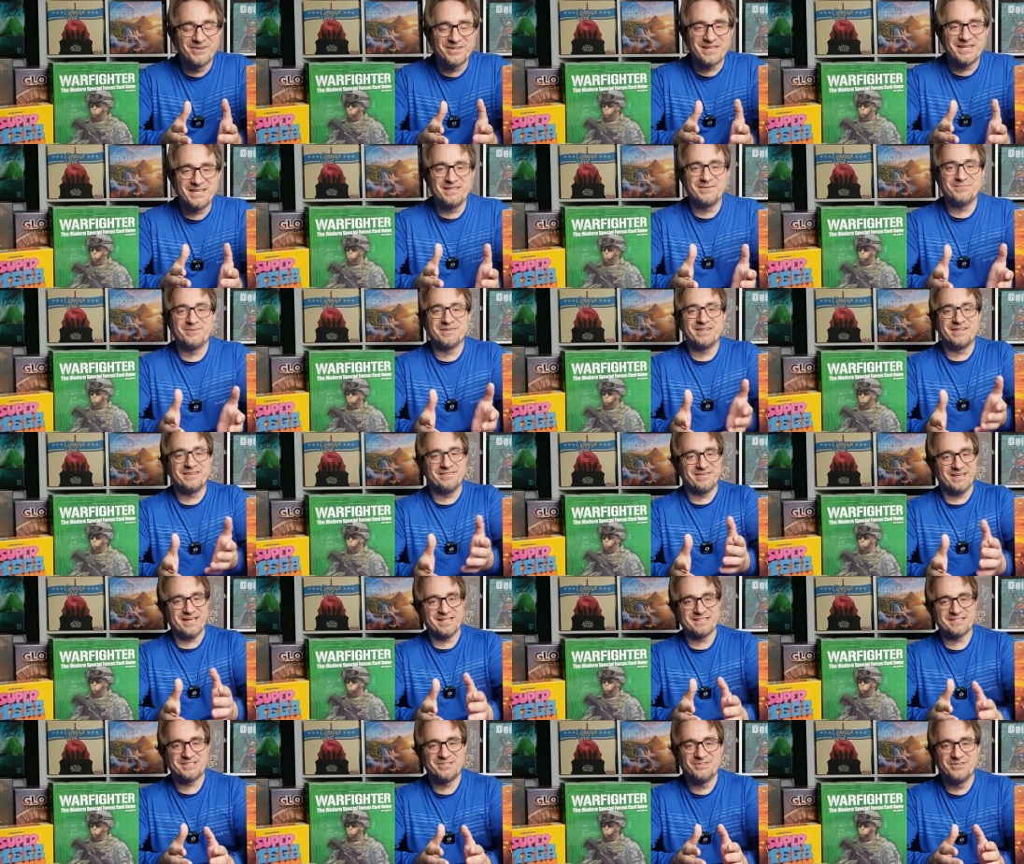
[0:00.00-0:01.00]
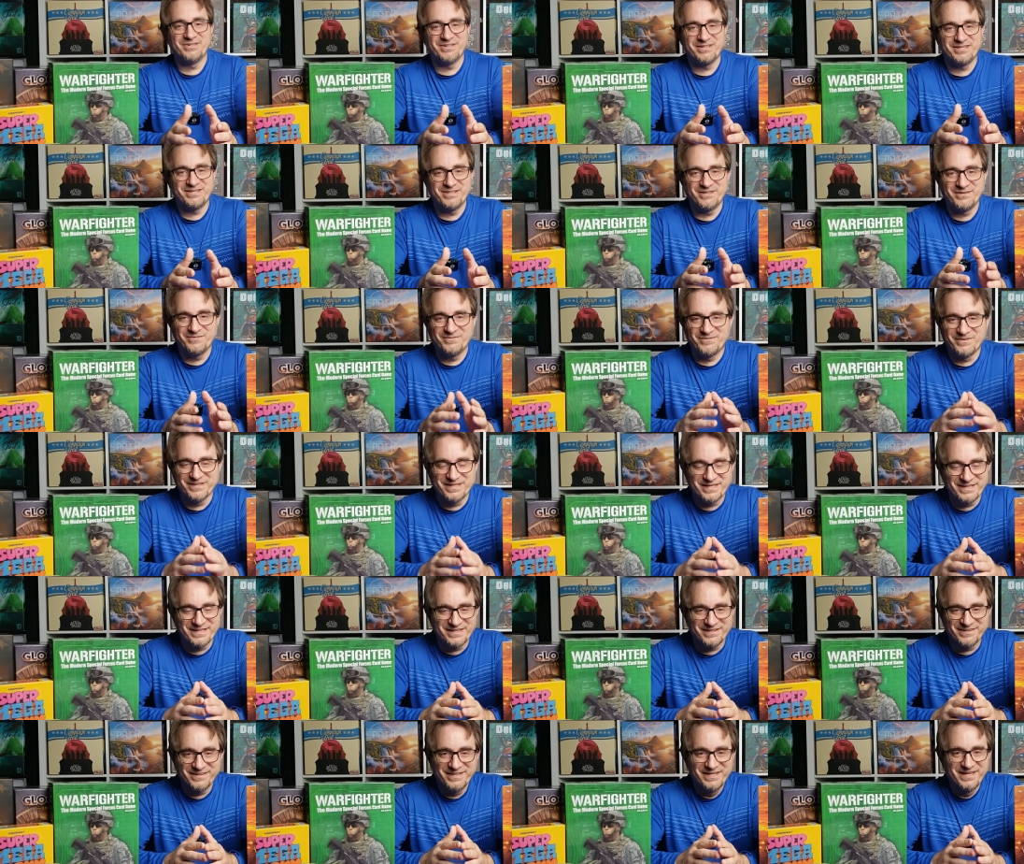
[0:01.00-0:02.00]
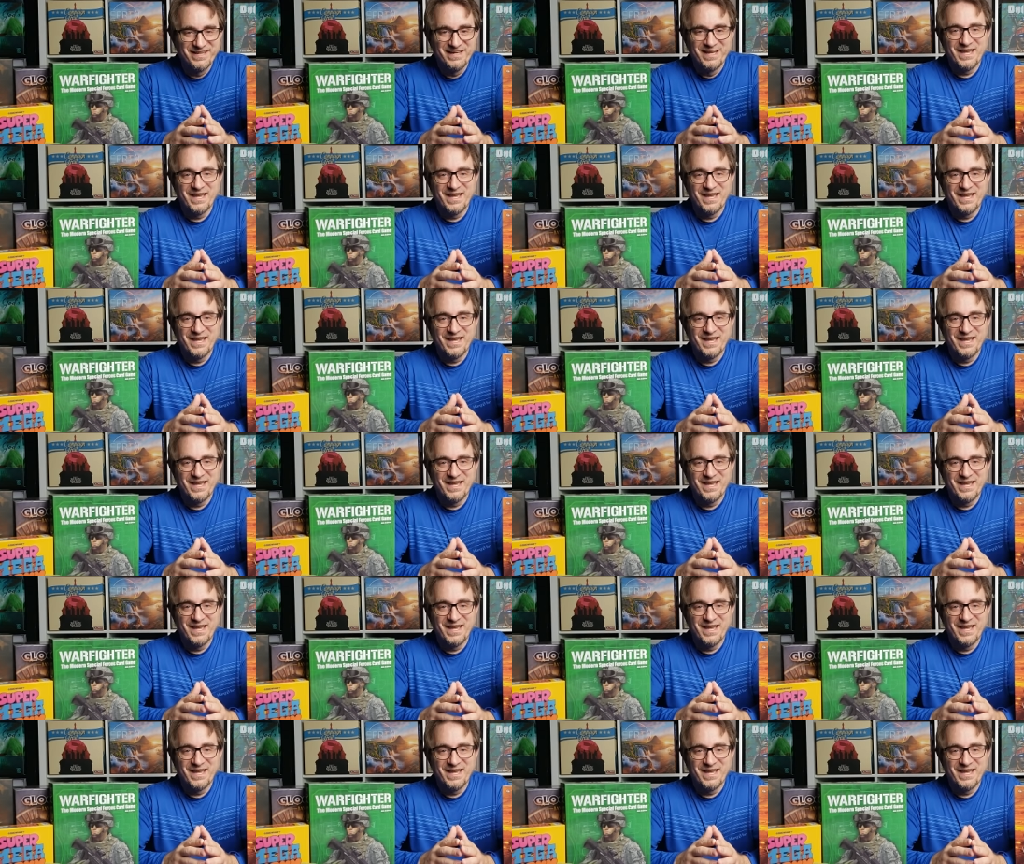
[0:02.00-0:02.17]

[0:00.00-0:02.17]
Can you believe that? 200 video?